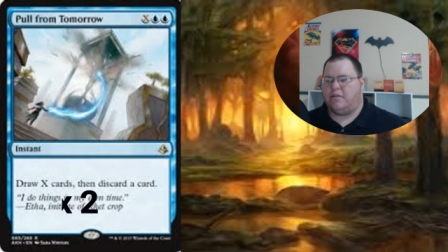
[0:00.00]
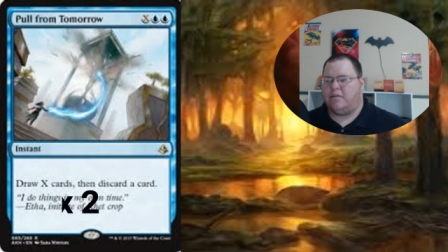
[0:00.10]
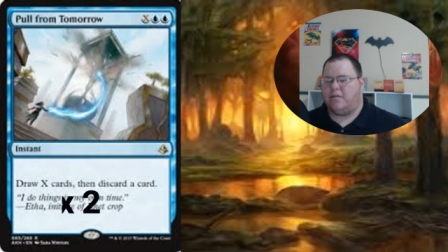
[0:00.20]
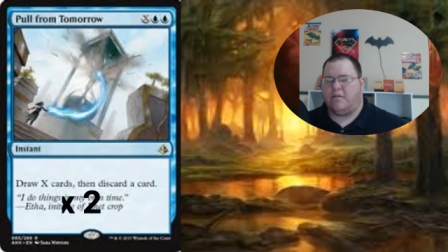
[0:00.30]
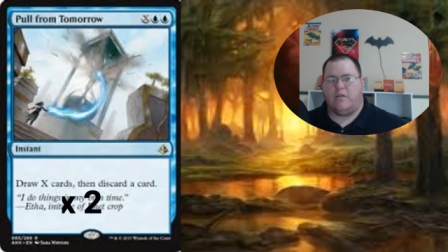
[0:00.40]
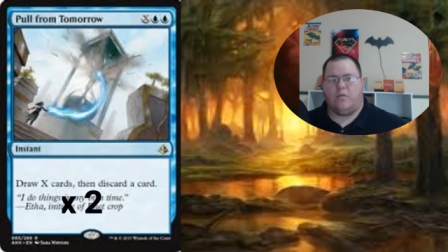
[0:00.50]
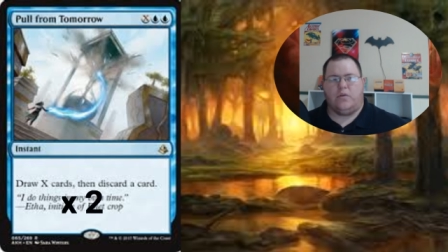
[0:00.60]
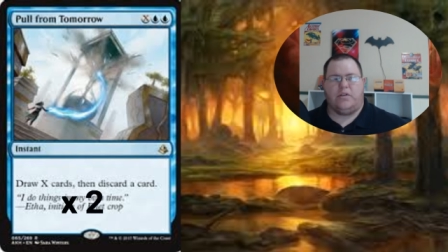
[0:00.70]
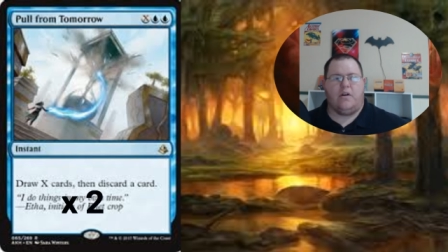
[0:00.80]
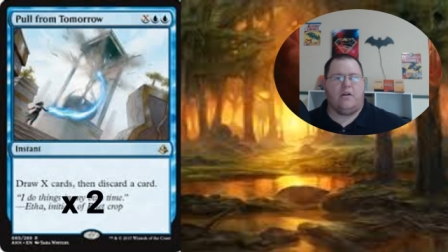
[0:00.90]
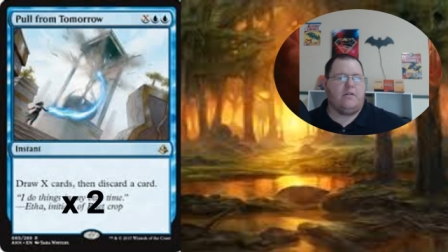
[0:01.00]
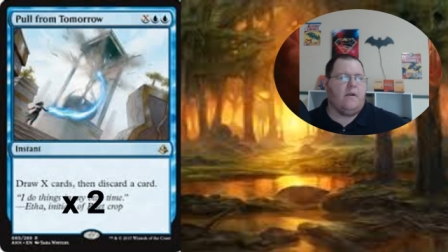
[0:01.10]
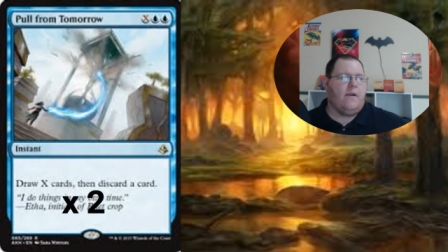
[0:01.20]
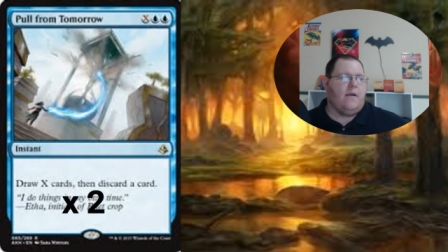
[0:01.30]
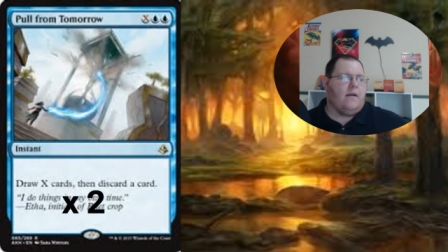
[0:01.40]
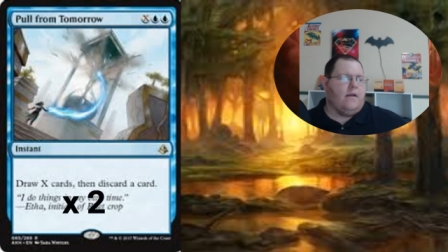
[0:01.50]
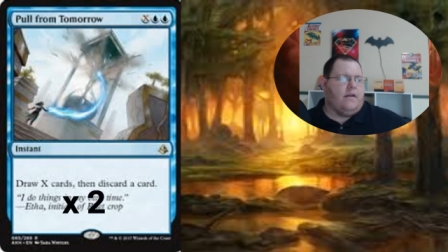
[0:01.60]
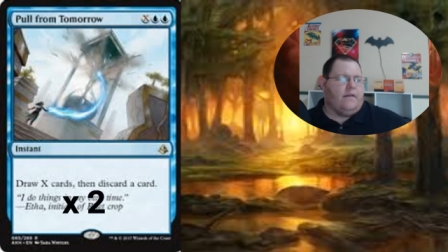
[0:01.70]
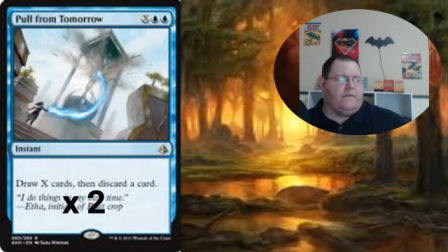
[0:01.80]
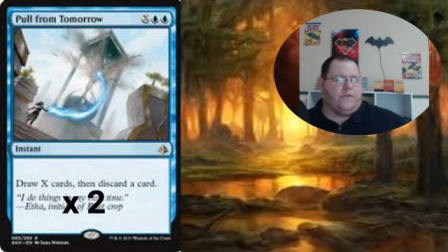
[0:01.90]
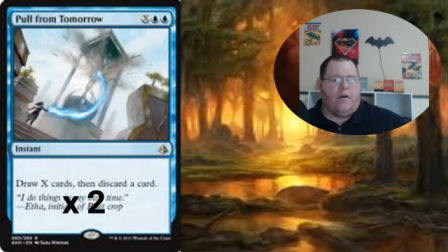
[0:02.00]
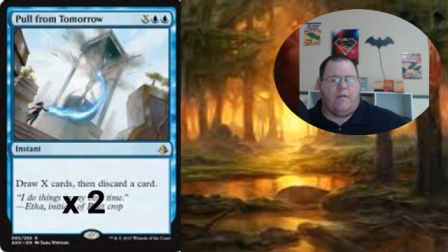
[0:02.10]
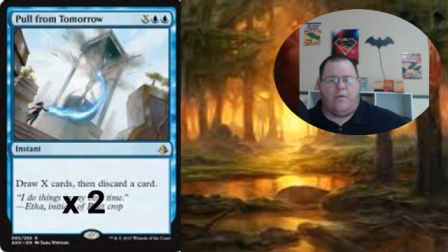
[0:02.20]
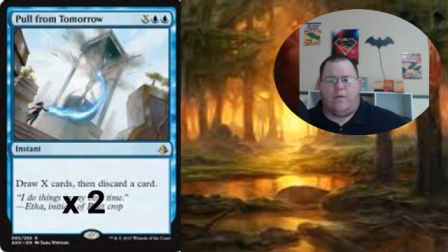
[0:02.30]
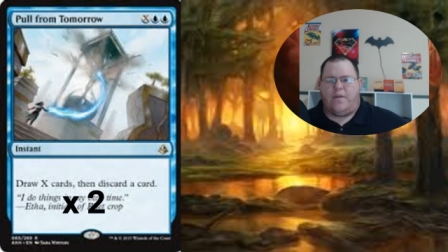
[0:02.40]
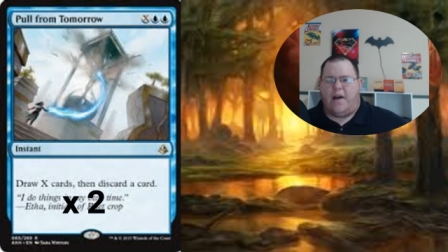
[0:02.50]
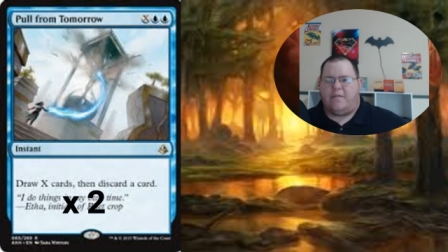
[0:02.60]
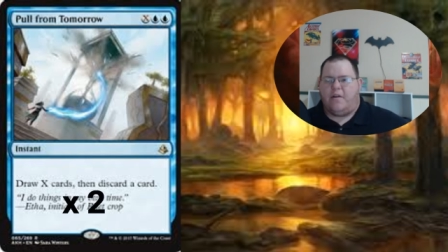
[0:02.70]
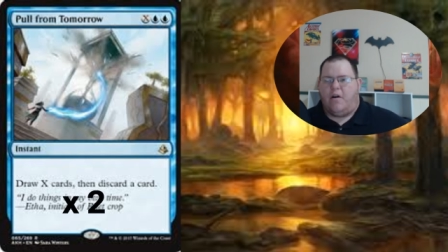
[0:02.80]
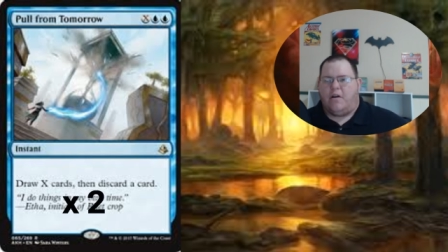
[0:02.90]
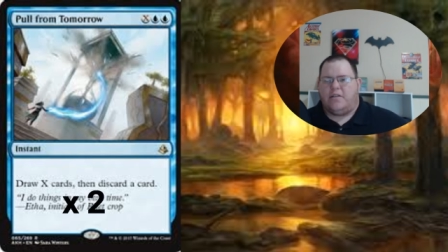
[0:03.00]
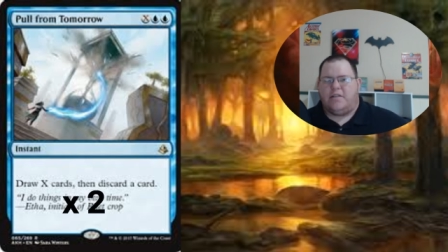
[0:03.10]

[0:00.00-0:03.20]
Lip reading: discard 1 card. Draw 4 or 5 cards at the